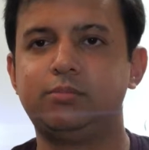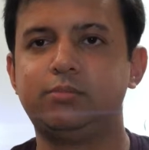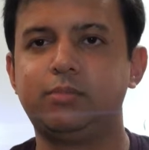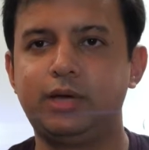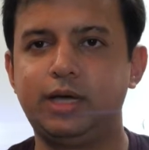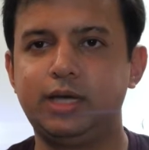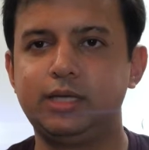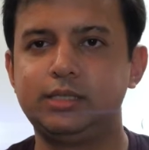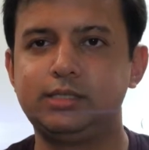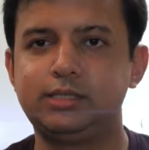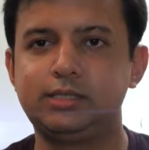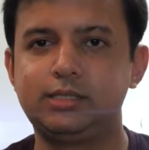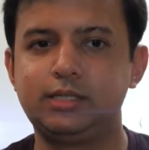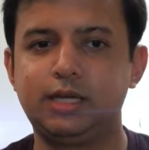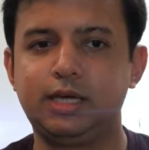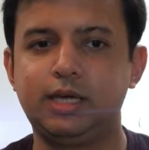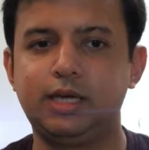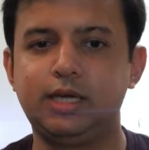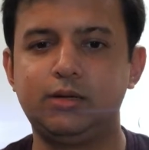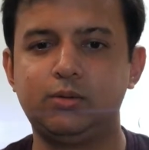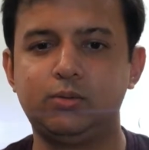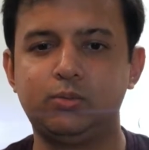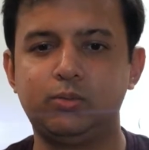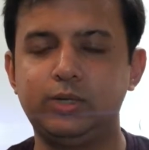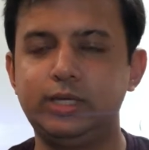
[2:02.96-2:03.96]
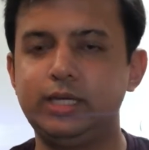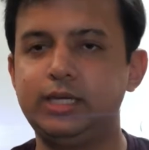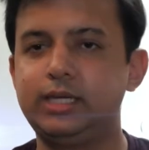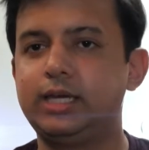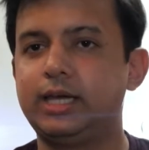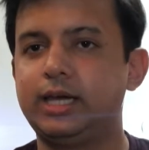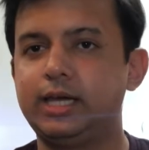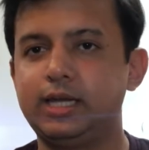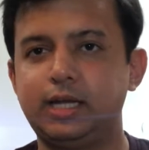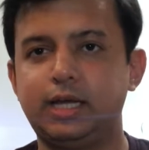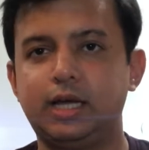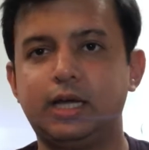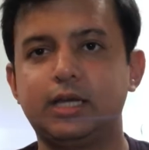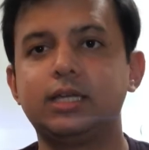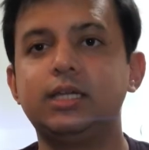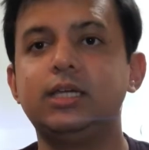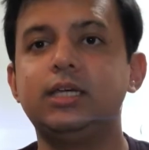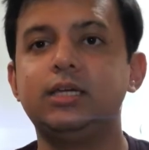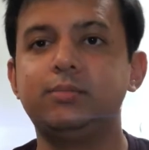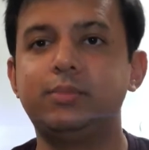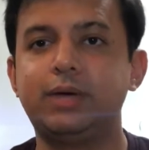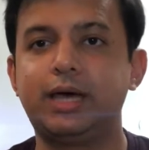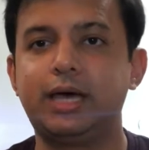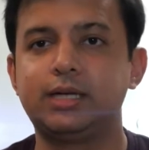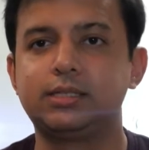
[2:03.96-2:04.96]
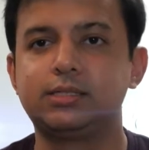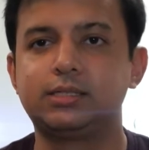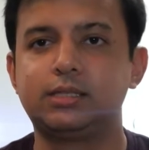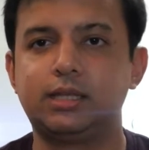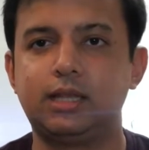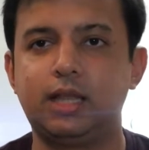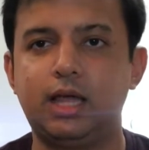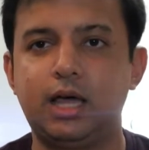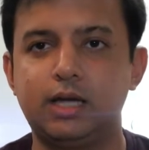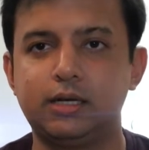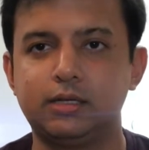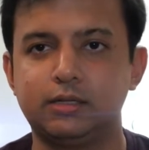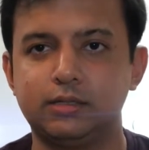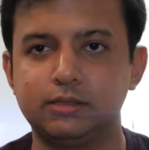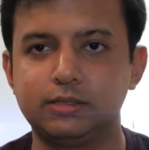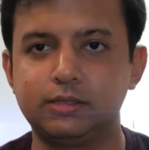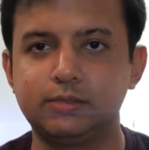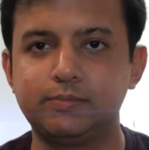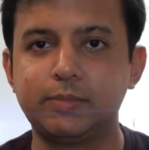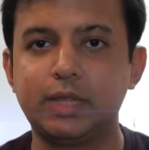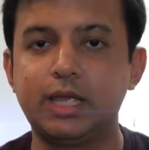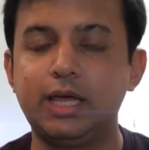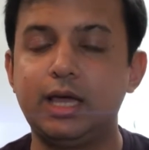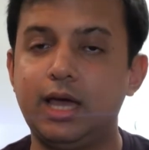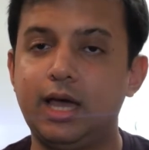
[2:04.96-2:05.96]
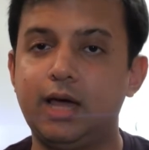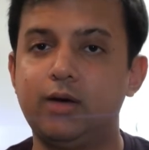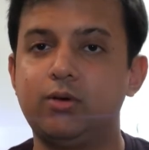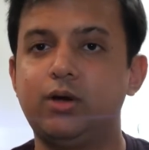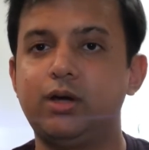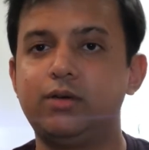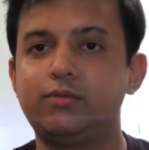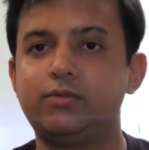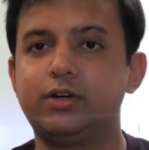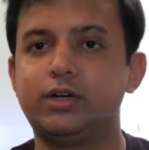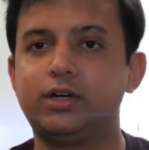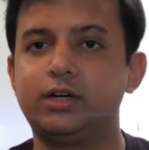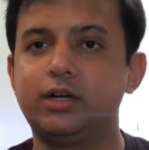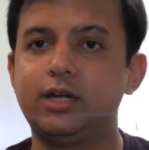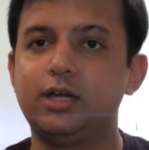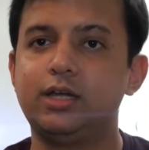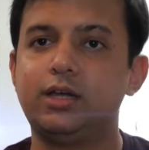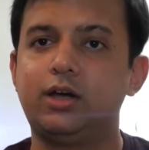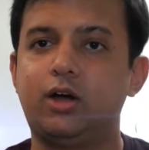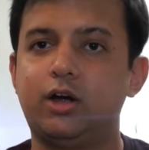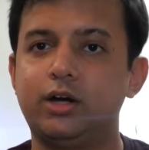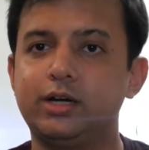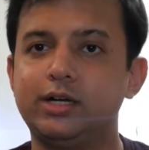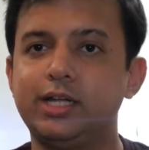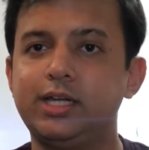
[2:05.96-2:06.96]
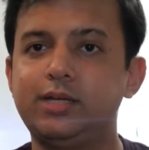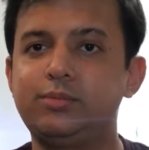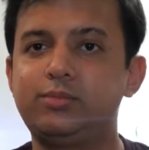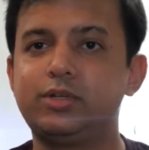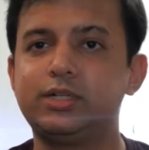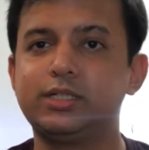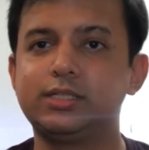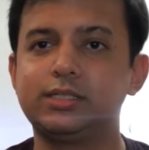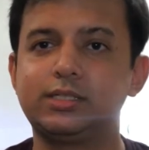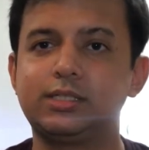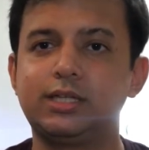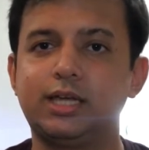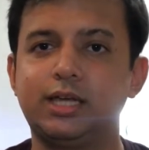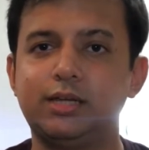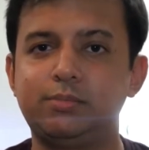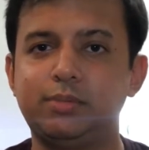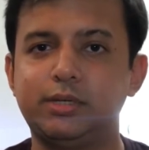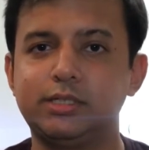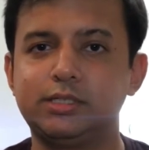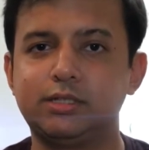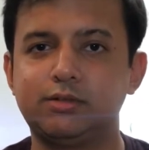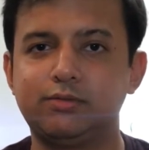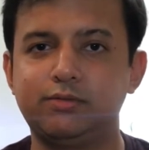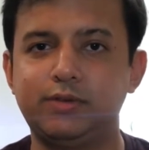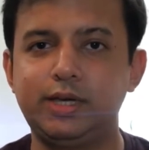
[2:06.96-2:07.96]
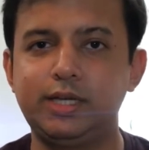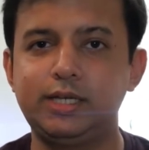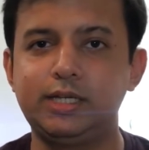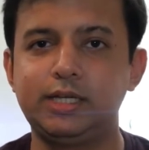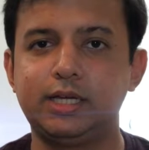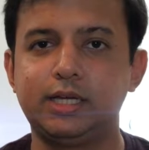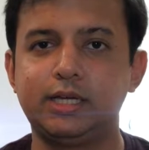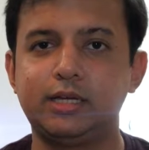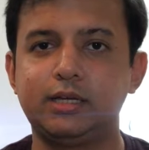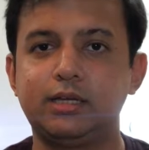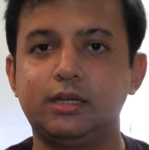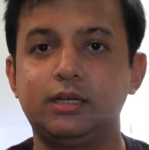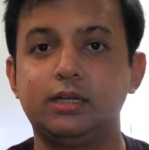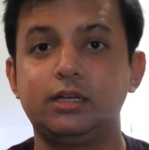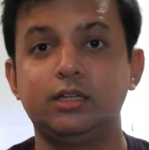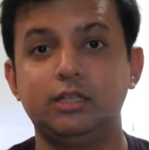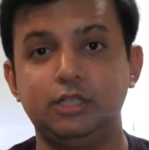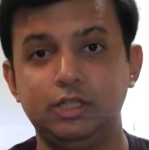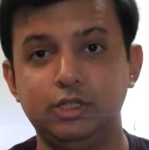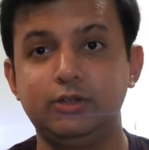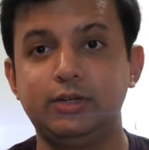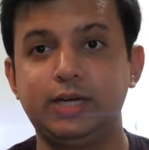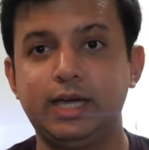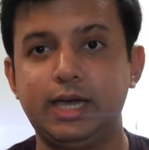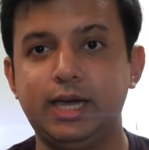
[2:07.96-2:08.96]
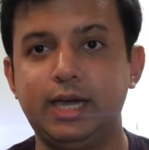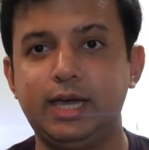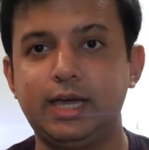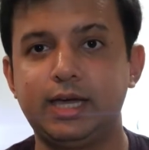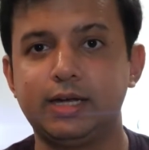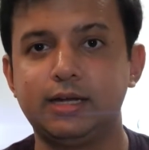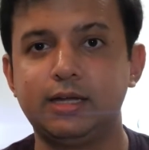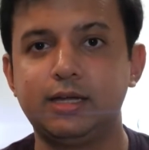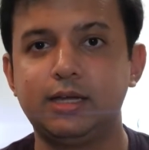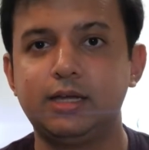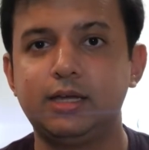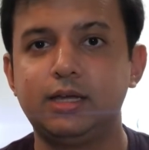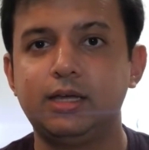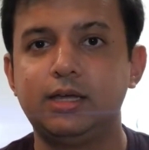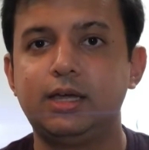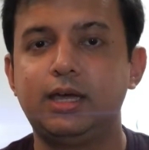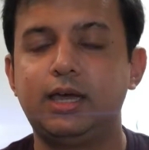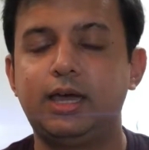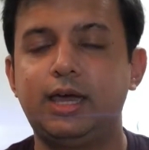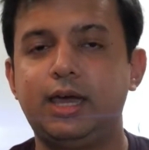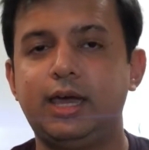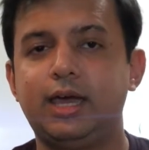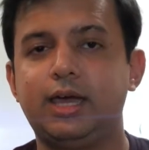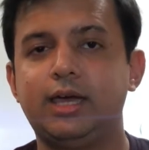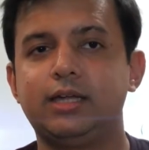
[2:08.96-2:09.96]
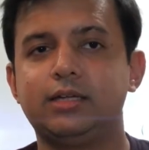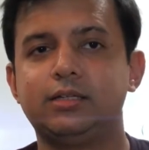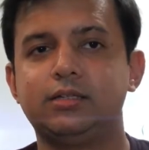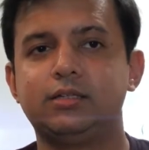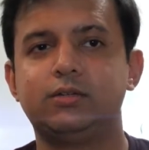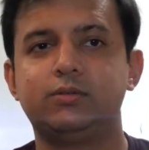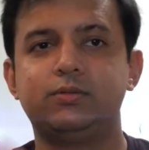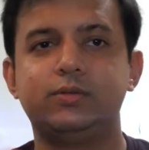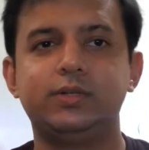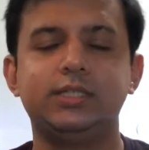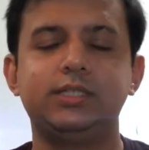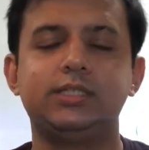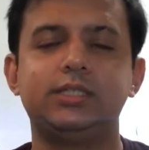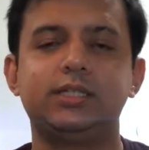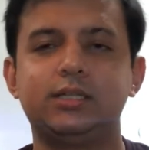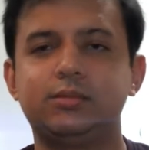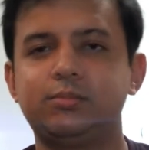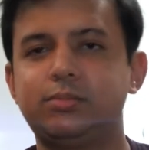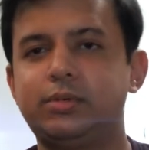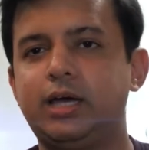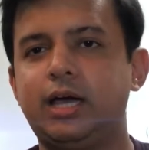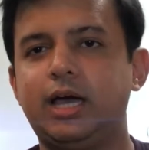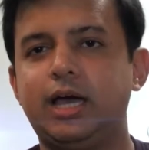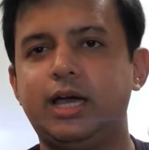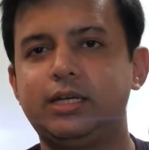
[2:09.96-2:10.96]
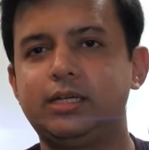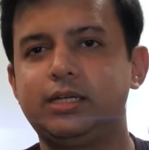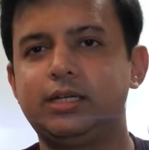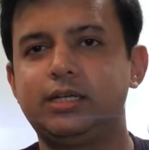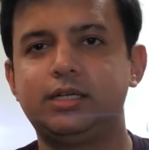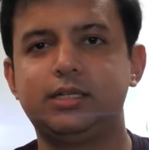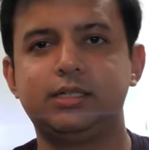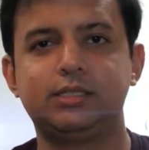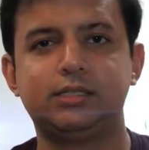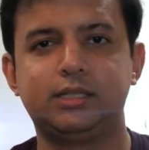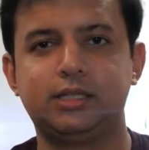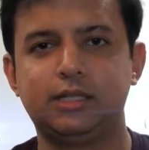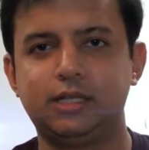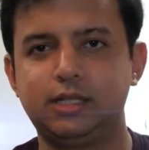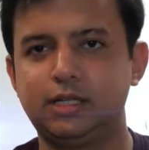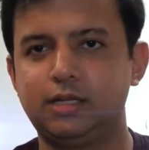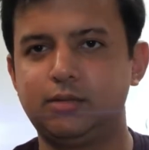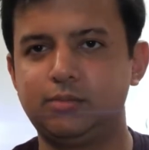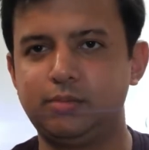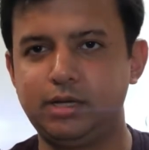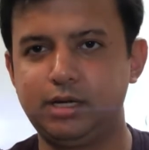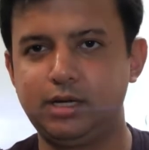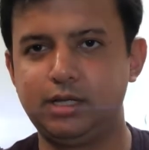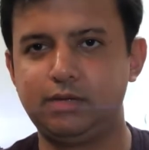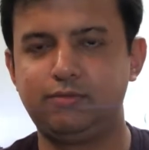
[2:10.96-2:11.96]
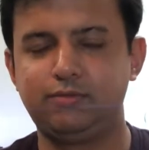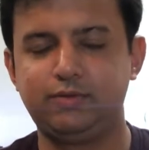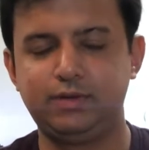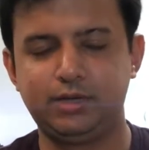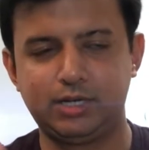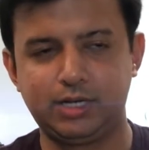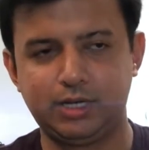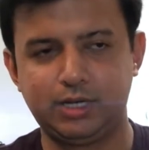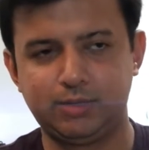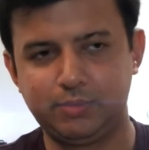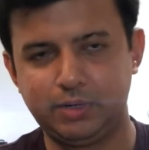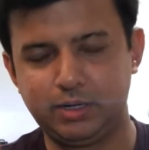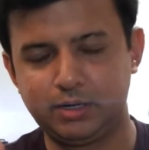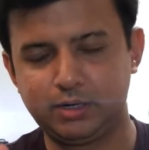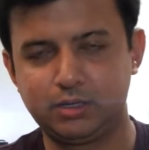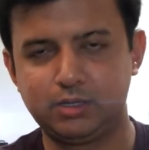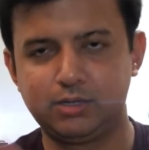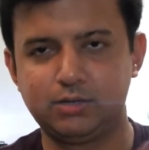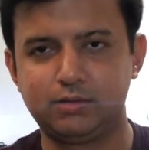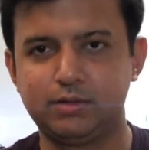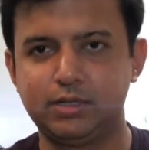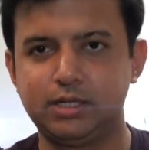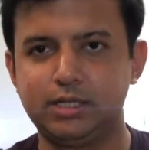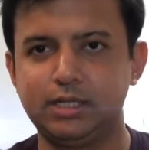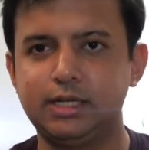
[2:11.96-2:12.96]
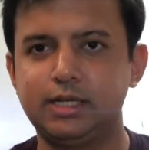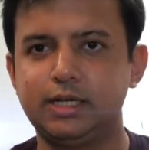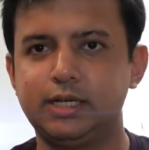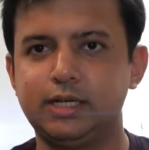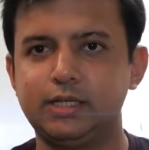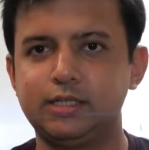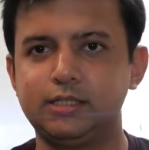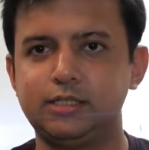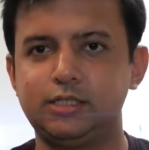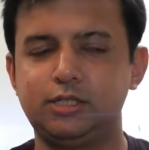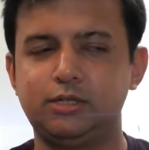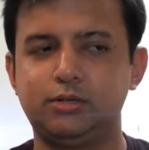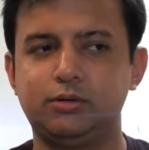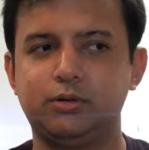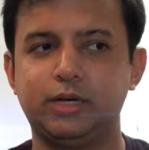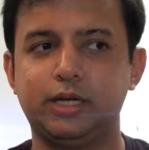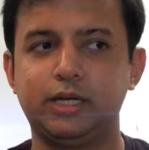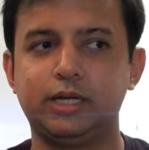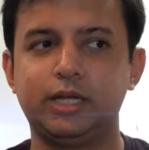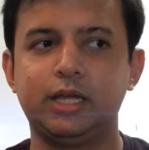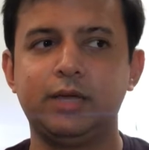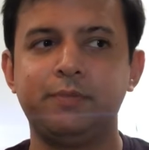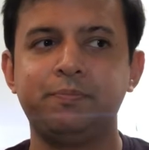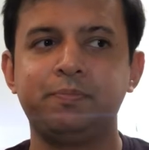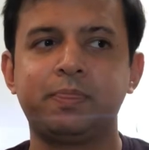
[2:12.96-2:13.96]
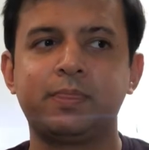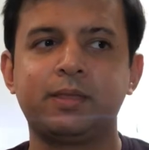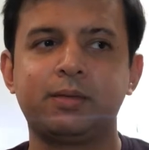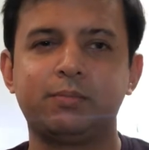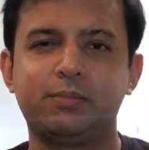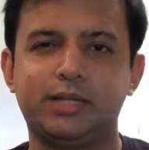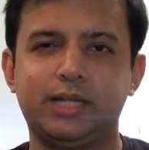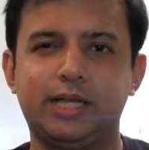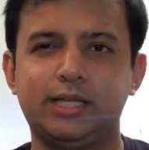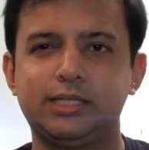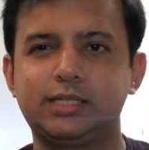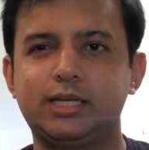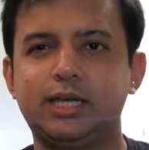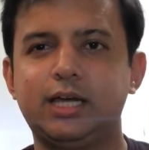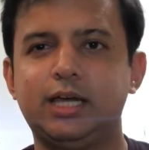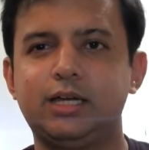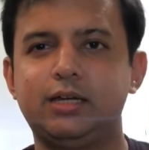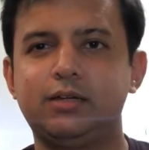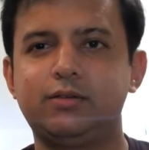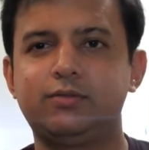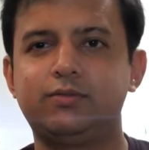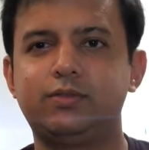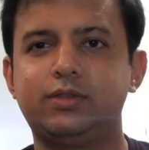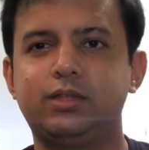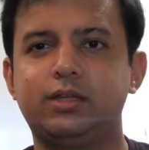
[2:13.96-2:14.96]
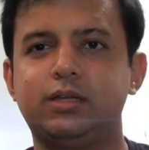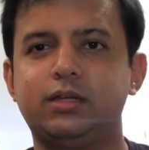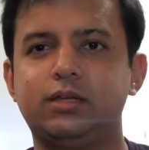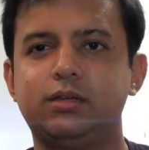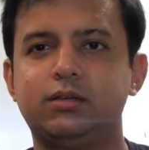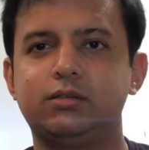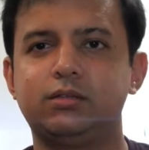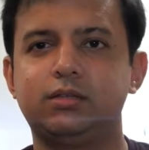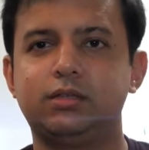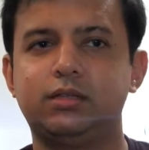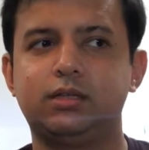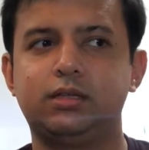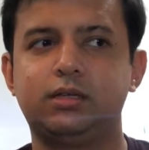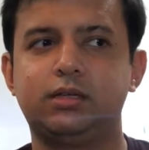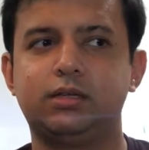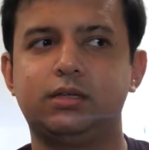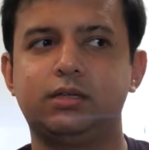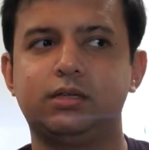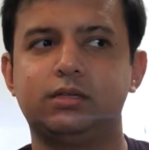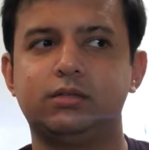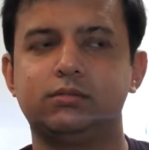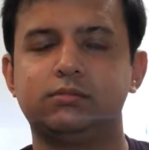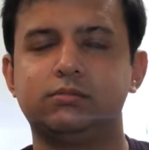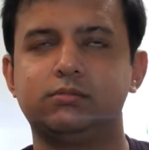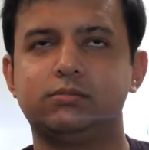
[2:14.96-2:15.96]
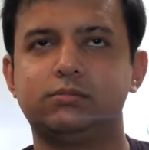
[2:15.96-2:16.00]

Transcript: my state, we cannot keep axolotls. However, our neighboring state, Pennsylvania, you can. And the reasoning behind it is a little bit iffy, and I'm not going to really get into it, but that's kind of the